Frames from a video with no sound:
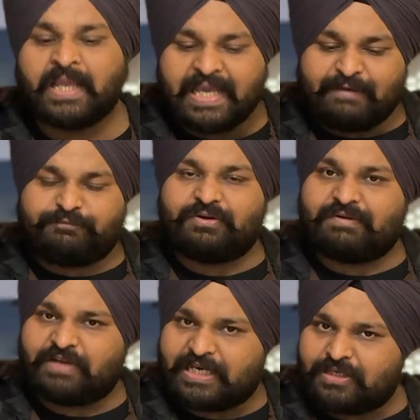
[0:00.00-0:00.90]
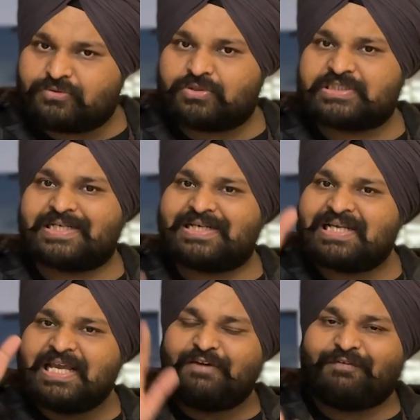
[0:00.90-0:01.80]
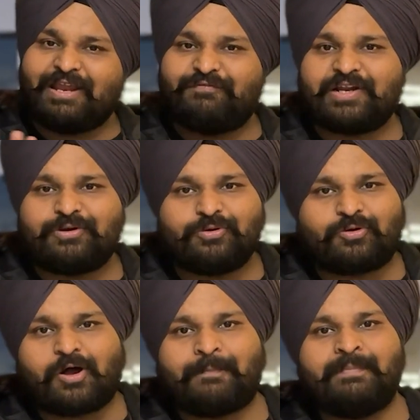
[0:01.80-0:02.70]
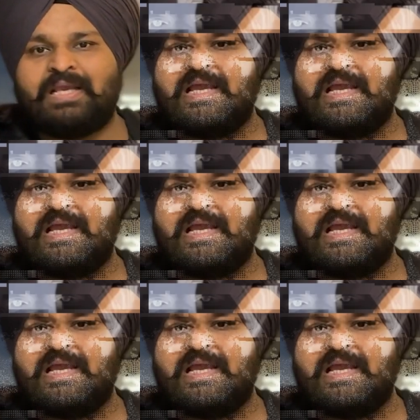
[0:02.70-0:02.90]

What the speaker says: If you have any question, feel free to drop me.